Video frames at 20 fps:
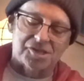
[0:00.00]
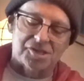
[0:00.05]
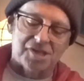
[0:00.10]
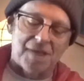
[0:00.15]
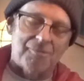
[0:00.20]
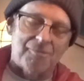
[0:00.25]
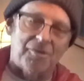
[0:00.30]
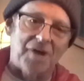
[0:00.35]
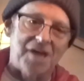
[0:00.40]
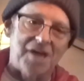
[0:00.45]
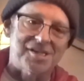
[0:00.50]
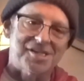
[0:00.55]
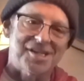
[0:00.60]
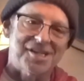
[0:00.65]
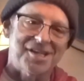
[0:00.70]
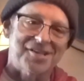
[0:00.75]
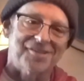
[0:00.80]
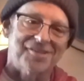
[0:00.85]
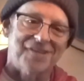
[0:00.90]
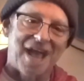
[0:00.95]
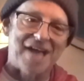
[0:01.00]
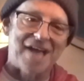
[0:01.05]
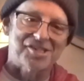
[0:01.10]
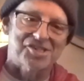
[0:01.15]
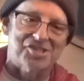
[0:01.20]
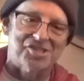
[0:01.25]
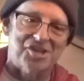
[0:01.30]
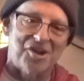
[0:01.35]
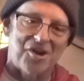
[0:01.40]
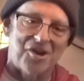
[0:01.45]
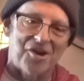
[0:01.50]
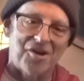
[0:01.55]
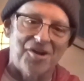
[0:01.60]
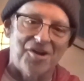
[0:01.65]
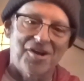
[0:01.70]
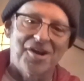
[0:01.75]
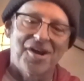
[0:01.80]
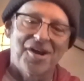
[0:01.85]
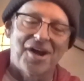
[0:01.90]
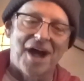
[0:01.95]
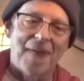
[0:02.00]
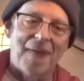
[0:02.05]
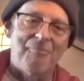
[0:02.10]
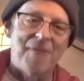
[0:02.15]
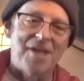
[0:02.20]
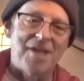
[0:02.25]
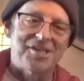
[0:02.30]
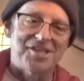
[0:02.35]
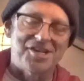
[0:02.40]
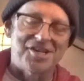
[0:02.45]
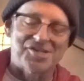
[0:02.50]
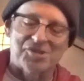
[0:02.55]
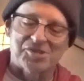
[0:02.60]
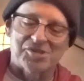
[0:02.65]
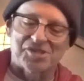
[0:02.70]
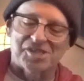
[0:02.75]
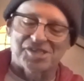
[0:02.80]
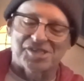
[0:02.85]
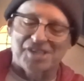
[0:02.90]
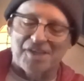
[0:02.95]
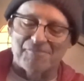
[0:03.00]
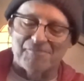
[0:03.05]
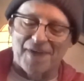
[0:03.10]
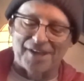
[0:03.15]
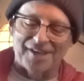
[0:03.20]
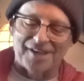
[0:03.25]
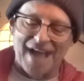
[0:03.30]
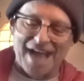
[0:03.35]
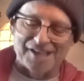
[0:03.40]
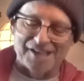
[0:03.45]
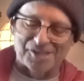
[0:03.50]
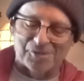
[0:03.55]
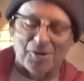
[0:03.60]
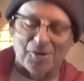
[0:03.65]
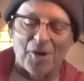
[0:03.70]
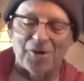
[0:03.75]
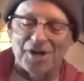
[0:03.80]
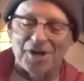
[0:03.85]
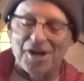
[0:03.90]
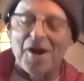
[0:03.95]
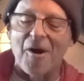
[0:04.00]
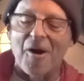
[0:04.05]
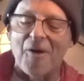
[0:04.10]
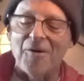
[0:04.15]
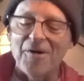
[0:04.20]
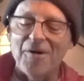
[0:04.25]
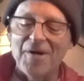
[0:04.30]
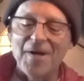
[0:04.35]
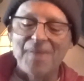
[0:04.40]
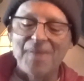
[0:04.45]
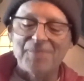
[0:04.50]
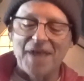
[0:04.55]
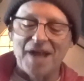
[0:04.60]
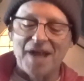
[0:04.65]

December eighteenth last year, I've made T-shirts that said "My Last Rodeo."